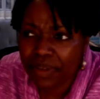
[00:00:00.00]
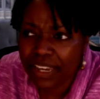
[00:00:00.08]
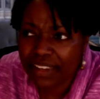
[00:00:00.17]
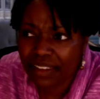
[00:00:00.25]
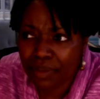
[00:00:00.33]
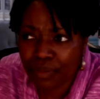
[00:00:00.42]

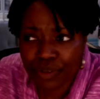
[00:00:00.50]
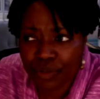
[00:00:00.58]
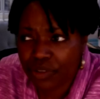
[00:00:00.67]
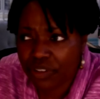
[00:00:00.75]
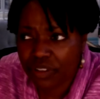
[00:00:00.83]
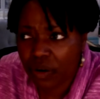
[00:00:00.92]
pandemic, which
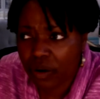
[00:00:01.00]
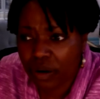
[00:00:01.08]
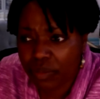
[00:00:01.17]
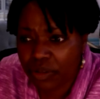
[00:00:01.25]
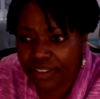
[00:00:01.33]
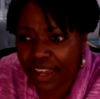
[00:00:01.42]
was a
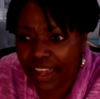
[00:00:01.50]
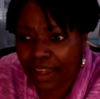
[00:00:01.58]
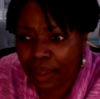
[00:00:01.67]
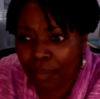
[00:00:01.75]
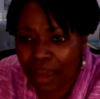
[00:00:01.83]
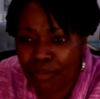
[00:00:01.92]
horrible
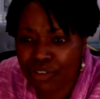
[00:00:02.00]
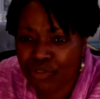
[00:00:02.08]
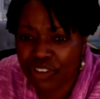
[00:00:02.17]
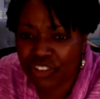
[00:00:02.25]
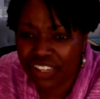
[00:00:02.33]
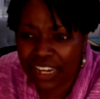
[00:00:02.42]
time, I was
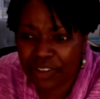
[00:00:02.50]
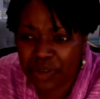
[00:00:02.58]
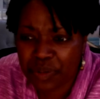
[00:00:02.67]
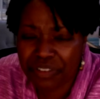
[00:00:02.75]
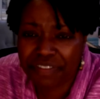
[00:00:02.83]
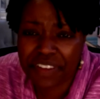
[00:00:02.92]
reaching out to
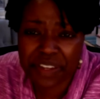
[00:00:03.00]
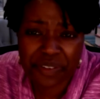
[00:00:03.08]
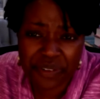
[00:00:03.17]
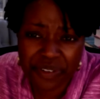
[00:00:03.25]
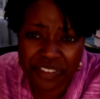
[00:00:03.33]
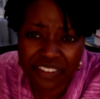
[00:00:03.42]

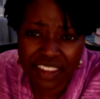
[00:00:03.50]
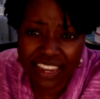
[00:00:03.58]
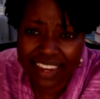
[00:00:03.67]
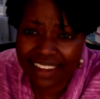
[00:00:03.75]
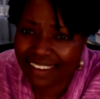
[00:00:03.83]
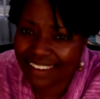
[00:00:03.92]
professors,
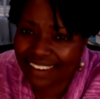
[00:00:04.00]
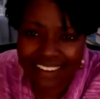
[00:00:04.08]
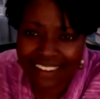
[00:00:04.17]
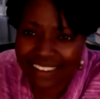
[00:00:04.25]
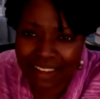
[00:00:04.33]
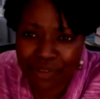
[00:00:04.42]
and
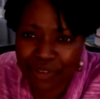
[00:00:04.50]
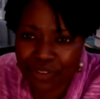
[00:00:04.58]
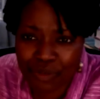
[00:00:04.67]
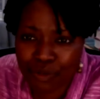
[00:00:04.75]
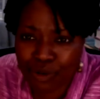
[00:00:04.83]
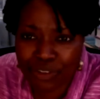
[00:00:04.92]
that was
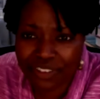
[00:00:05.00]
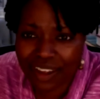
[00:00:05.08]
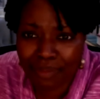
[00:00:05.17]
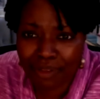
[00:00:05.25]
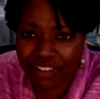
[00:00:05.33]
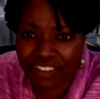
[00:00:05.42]
the worst
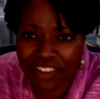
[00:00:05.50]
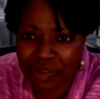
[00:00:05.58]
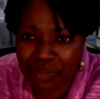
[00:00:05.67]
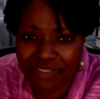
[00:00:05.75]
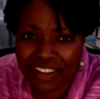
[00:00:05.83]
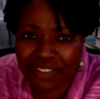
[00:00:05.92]
time to reach out to
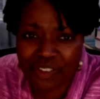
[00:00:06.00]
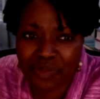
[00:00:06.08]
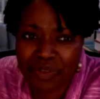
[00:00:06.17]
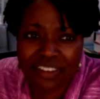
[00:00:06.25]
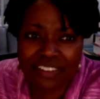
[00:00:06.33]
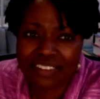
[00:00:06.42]
professors
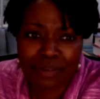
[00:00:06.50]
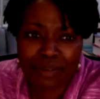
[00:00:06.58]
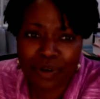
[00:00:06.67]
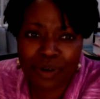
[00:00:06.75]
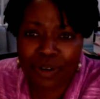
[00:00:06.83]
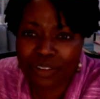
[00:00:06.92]
because they
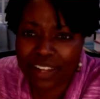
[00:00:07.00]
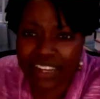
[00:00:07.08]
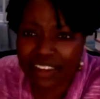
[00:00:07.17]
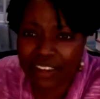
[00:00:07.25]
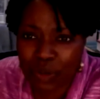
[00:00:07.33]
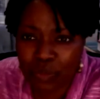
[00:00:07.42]
were all
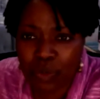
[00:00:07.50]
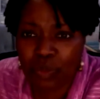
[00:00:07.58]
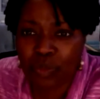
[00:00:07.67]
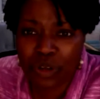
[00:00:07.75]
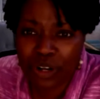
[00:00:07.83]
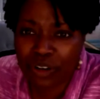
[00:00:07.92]
like, well,